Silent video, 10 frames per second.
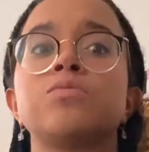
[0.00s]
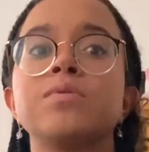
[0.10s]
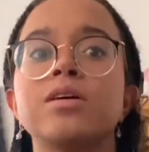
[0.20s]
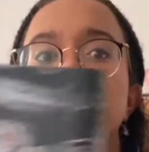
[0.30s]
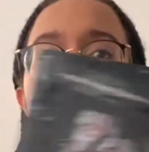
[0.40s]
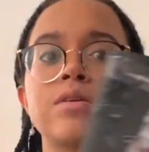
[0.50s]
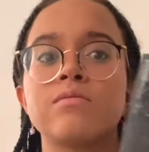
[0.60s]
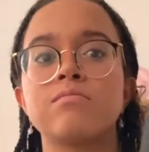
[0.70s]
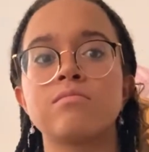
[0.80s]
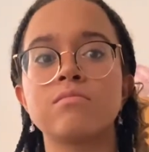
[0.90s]
because I want to
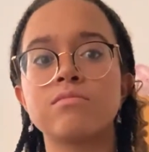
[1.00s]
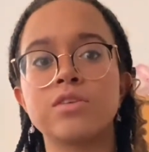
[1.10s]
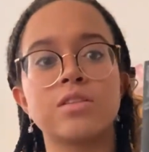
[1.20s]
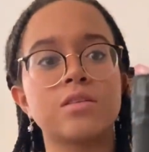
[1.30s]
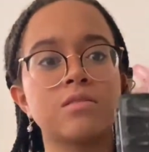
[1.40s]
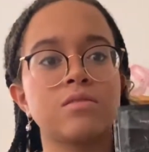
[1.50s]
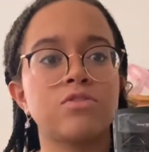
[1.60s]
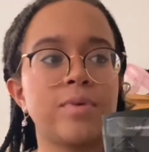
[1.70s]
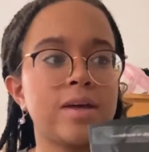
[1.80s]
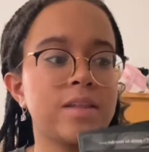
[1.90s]
read this so
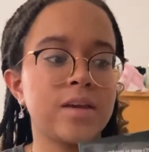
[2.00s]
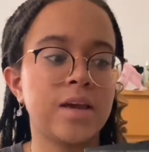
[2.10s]
badly.